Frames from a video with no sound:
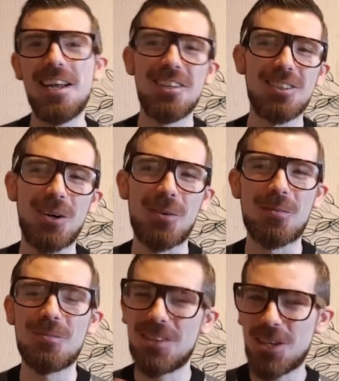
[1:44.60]
So,
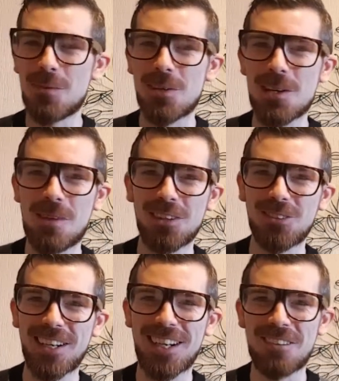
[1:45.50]
Community fans will
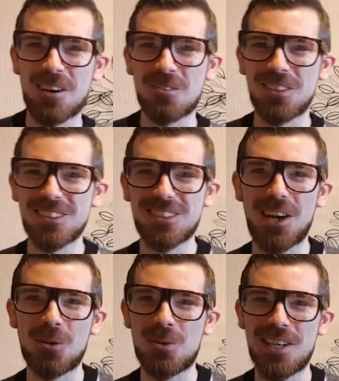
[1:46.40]
get that reference. I
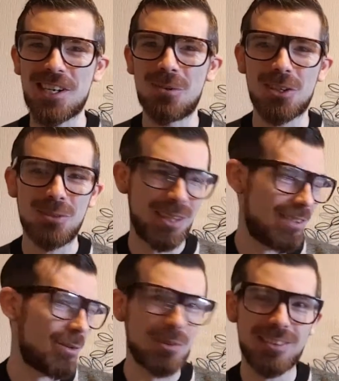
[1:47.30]
know Digger would as well
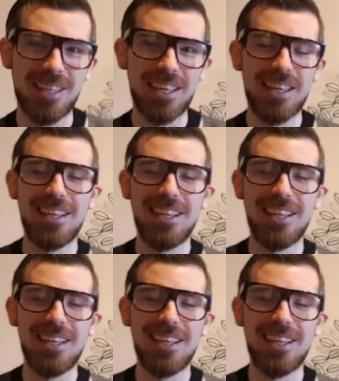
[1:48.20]
if he was here.